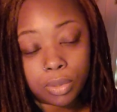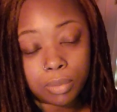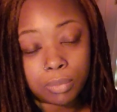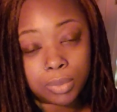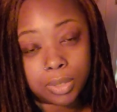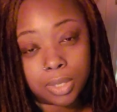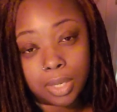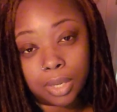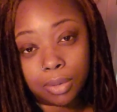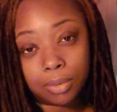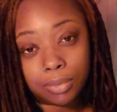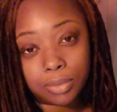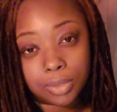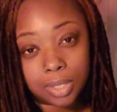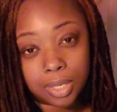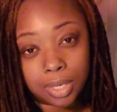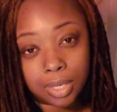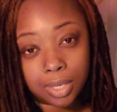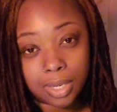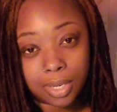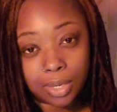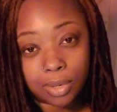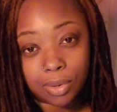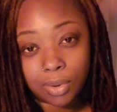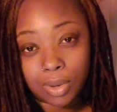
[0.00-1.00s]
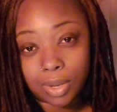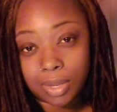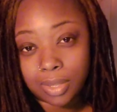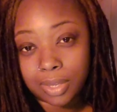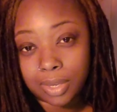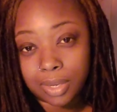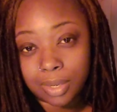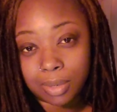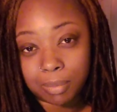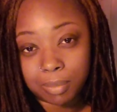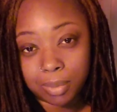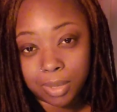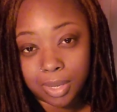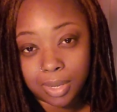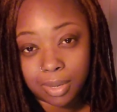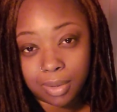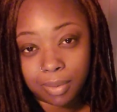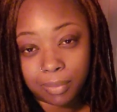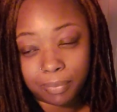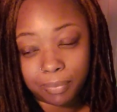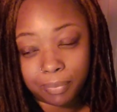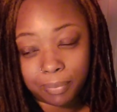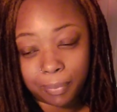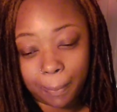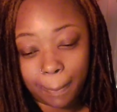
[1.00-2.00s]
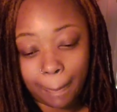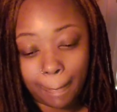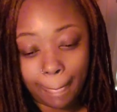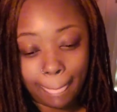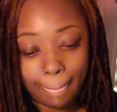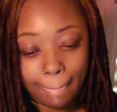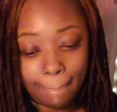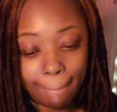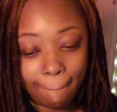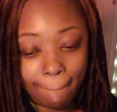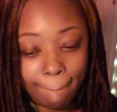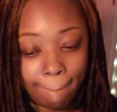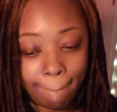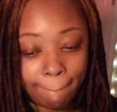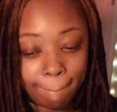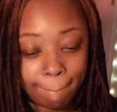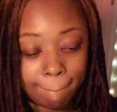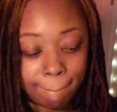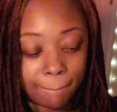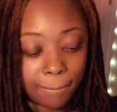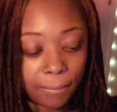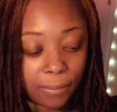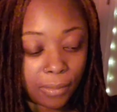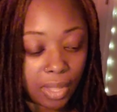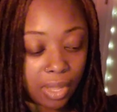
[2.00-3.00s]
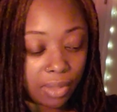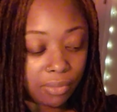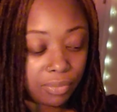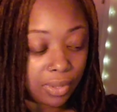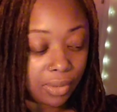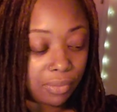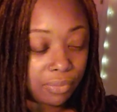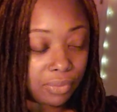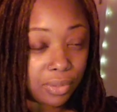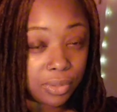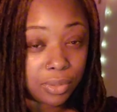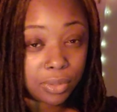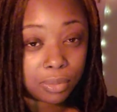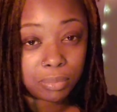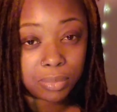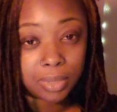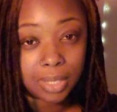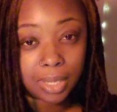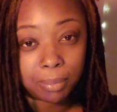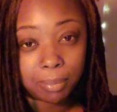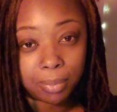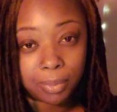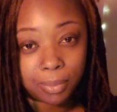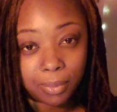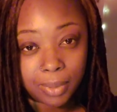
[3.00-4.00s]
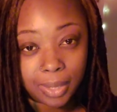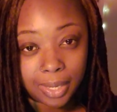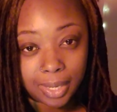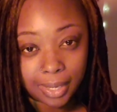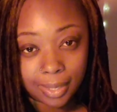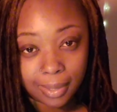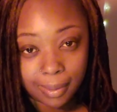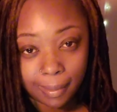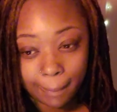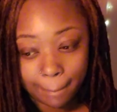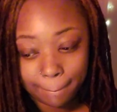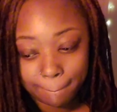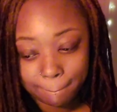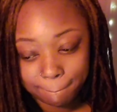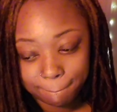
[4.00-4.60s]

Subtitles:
themselves and they know how they could be. if they feel some type of way